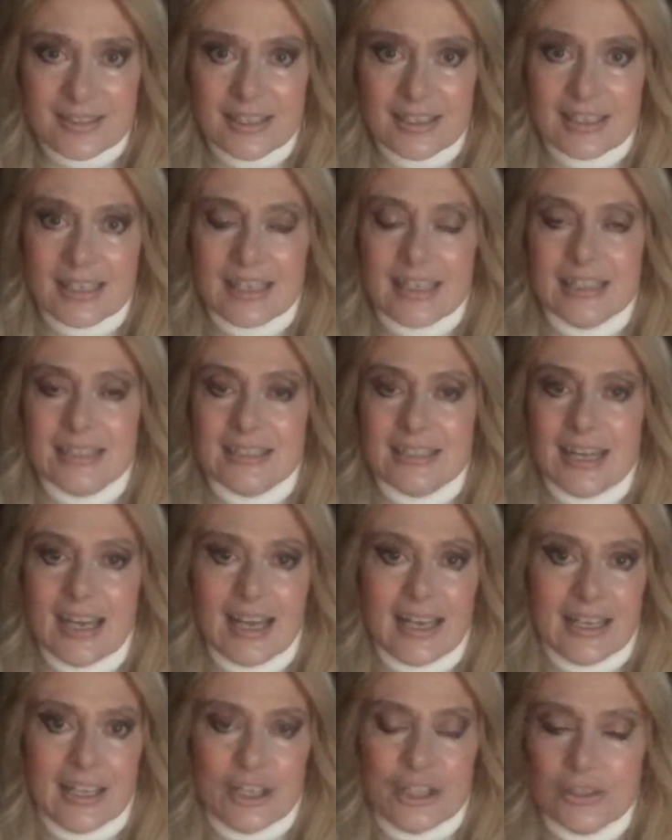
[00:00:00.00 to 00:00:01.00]
it, it's
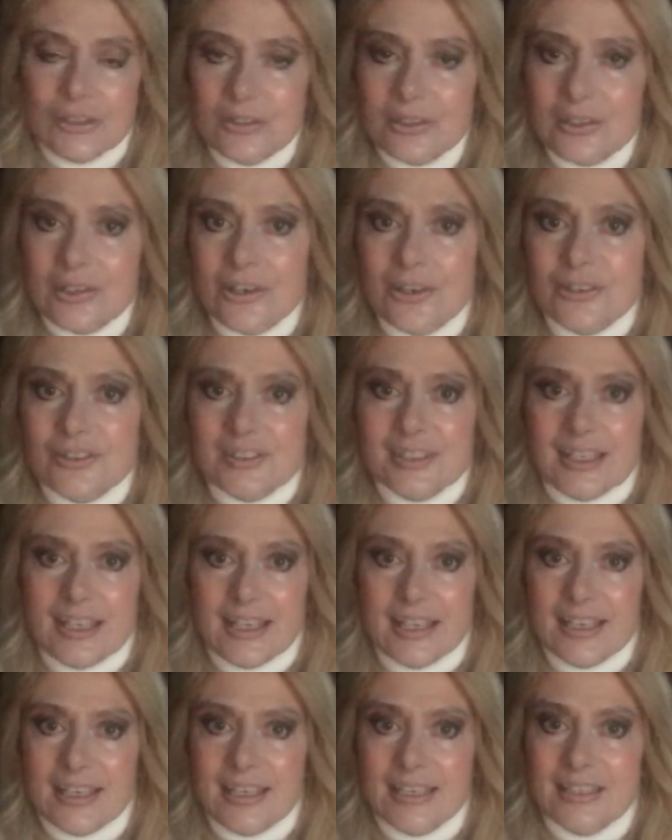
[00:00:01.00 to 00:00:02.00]
high in glucose,
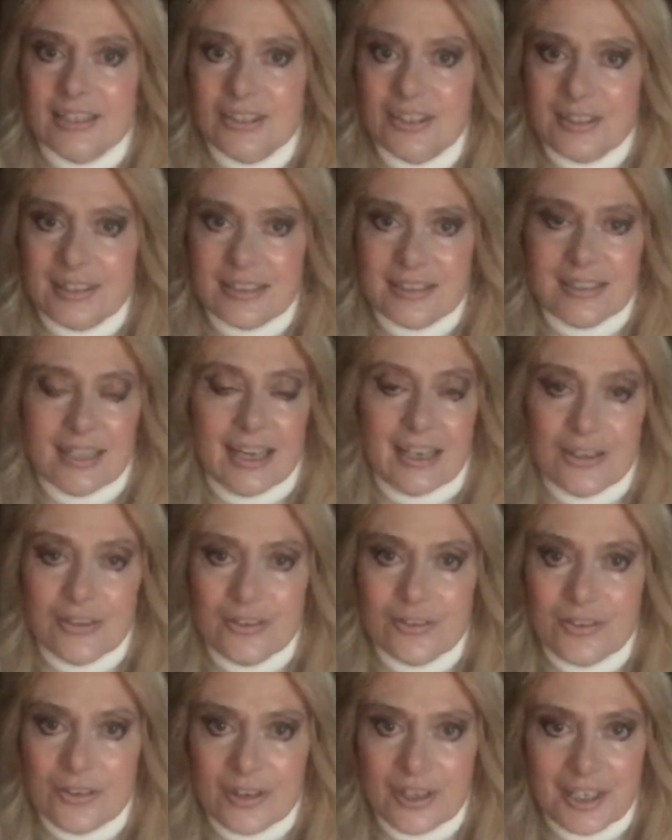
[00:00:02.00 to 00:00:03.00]
and it's just not
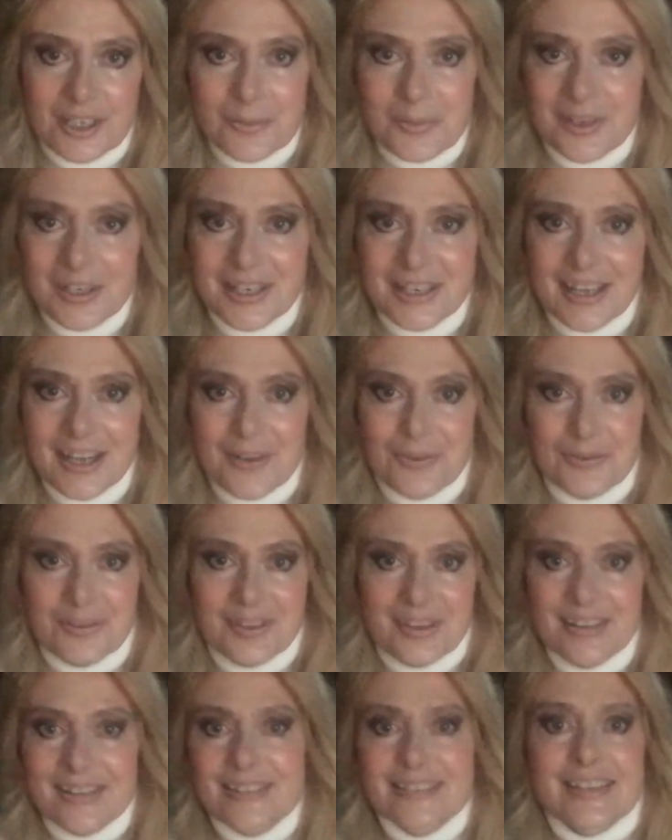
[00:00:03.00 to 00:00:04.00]
good for anybody, I
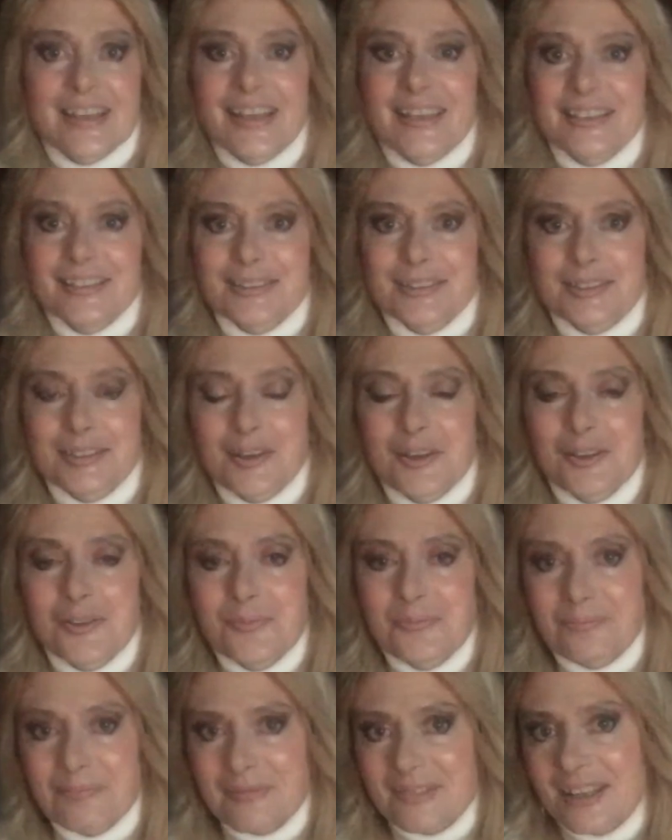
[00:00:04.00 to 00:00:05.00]
would say. So
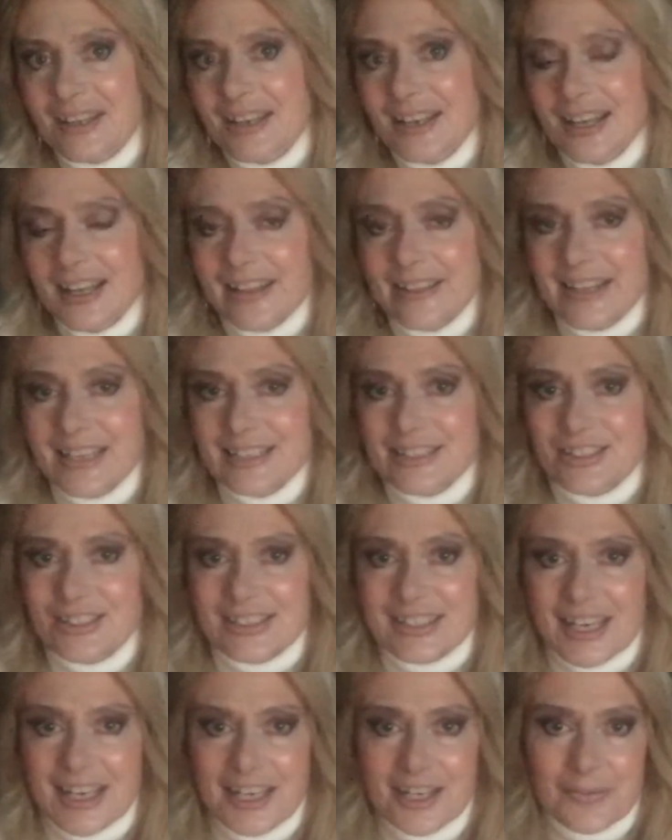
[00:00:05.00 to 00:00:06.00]
that's
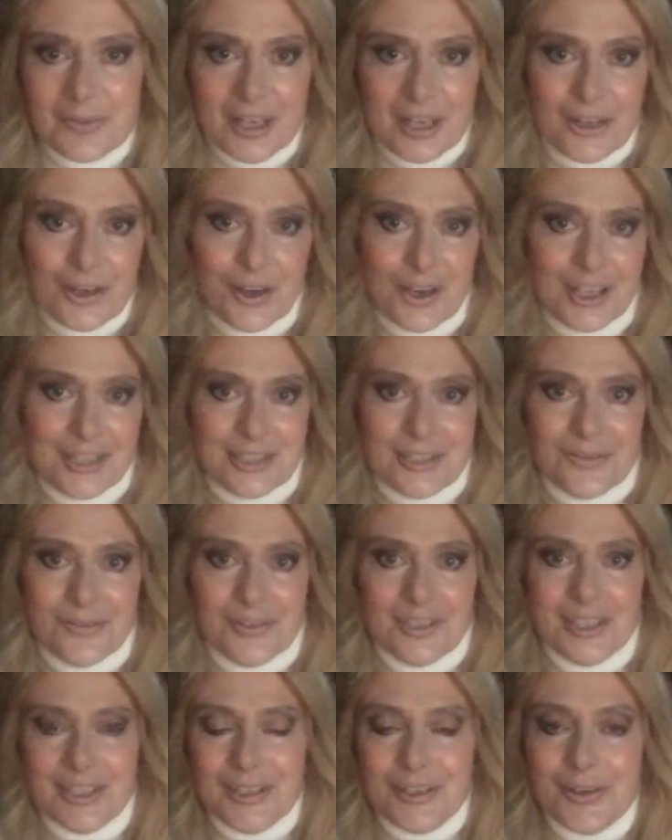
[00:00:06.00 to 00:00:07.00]
just kind of my caution
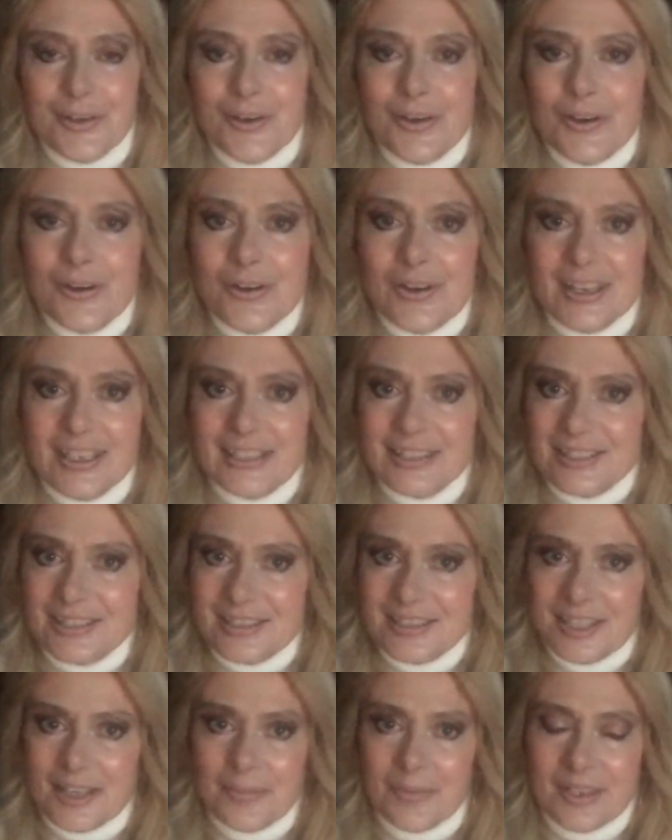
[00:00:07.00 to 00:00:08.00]
video. It's
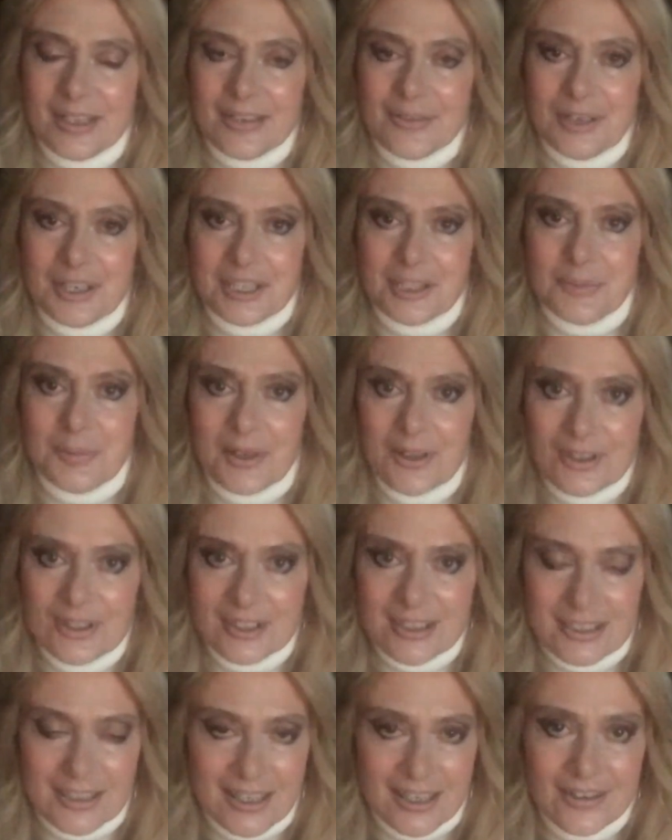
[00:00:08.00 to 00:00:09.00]
just something we
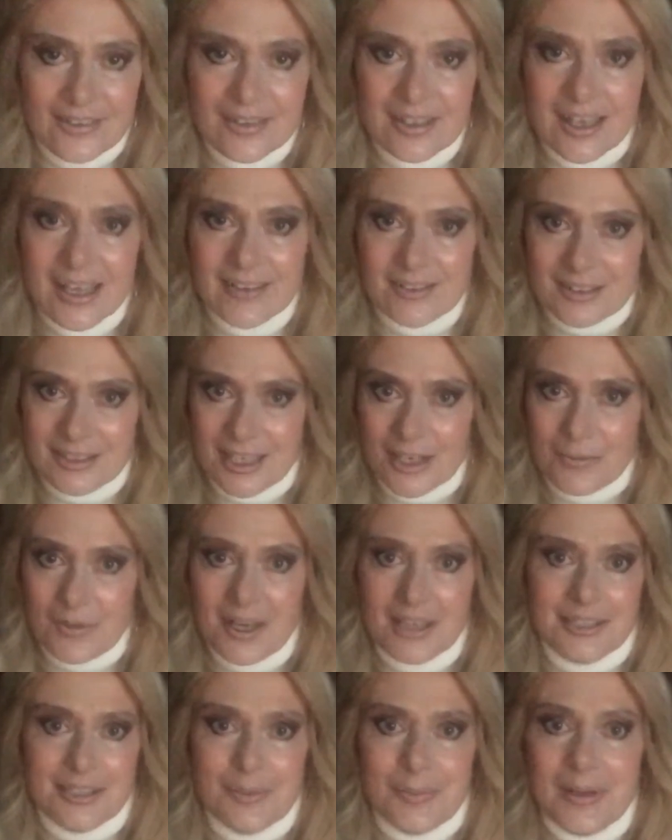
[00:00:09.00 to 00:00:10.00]
experience in our lives, and I
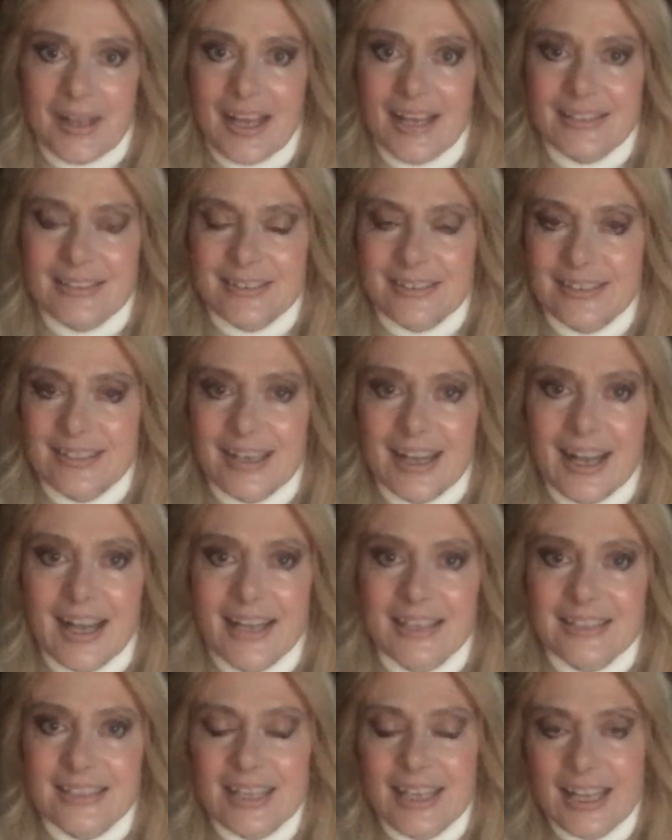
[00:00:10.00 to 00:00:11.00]
wanted to pass it
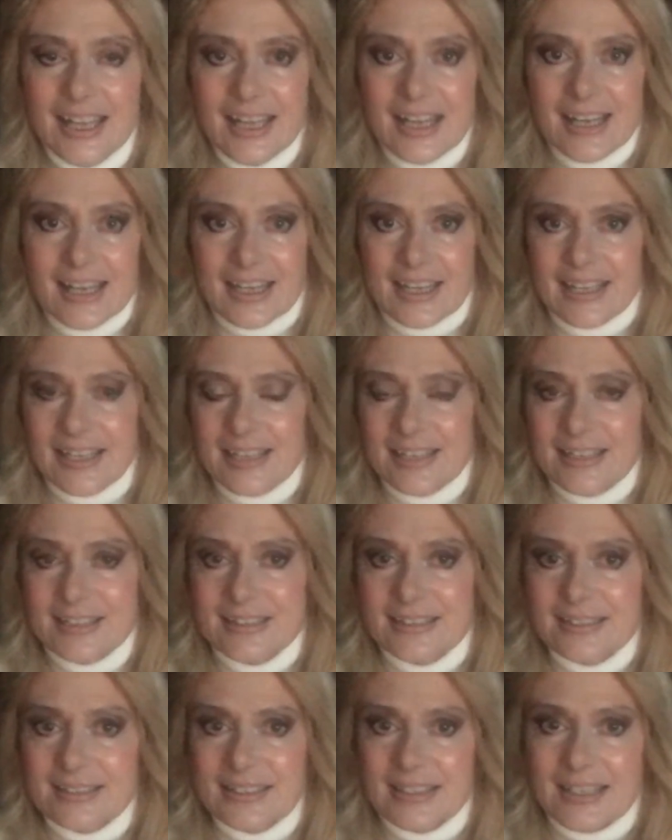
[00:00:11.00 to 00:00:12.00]
on.
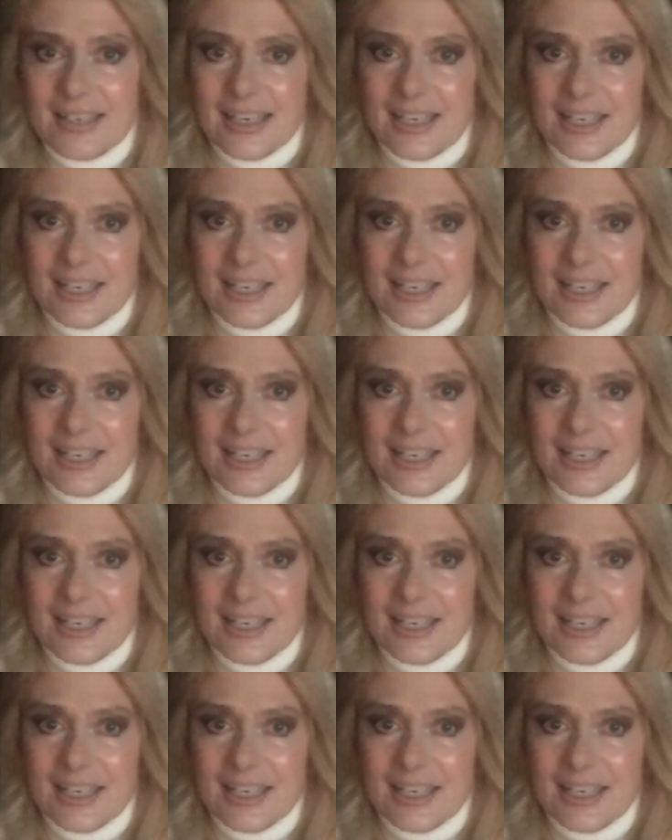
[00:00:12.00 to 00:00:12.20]
And